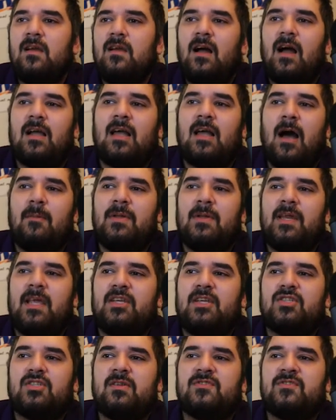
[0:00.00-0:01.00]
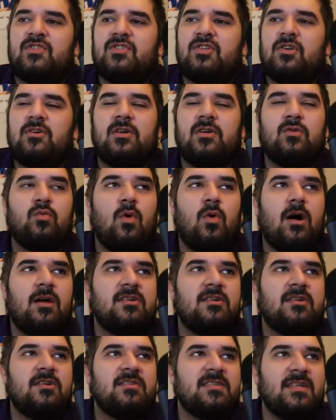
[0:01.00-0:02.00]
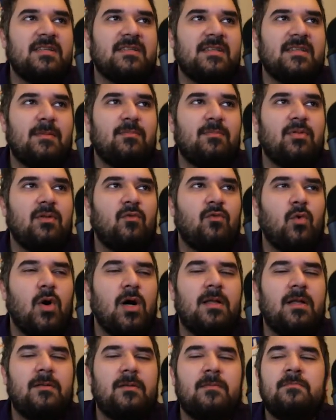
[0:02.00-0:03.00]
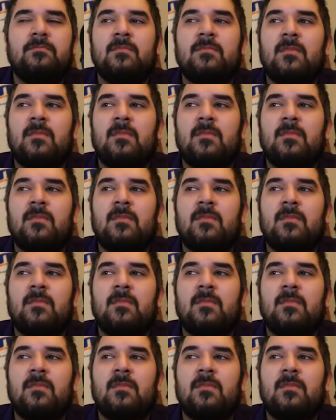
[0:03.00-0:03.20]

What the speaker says: A combination of sugar and water is an example of what?